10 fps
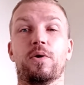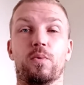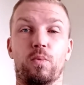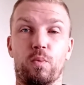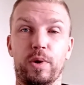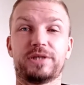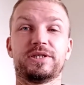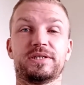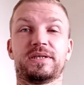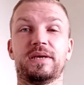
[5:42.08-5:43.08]
Which
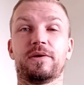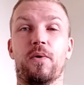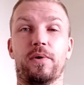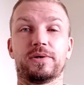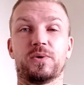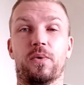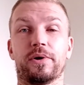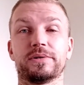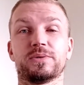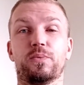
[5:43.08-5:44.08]
is he going
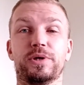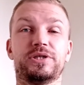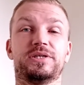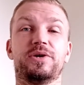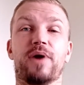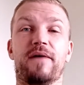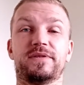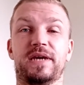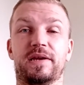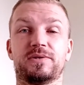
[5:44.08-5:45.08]
towards? Which is he
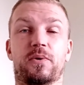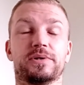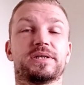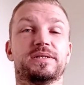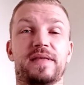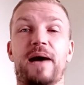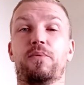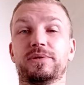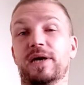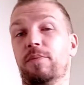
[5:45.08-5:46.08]
gravitating towards? Because that
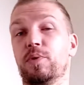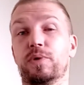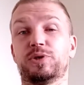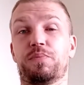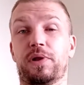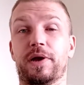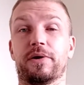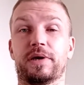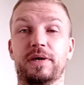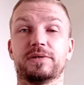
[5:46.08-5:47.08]
will tell me which player
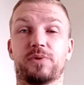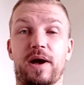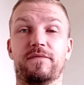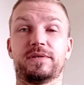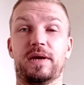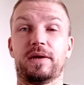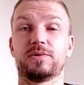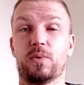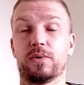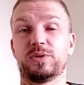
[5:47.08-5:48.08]
he is gravitating
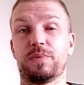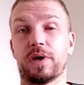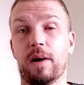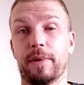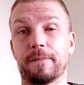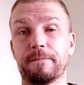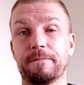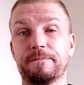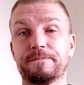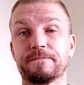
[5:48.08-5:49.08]
towards becoming.
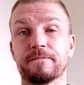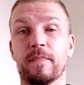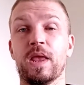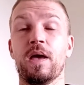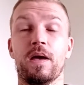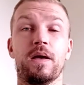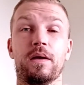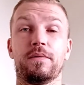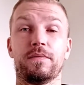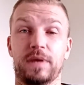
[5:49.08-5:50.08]

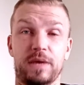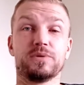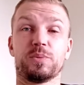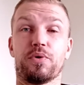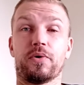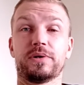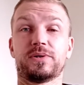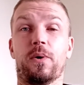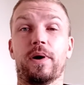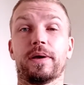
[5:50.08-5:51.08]
He was a broken
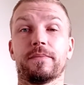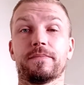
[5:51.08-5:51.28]
toy.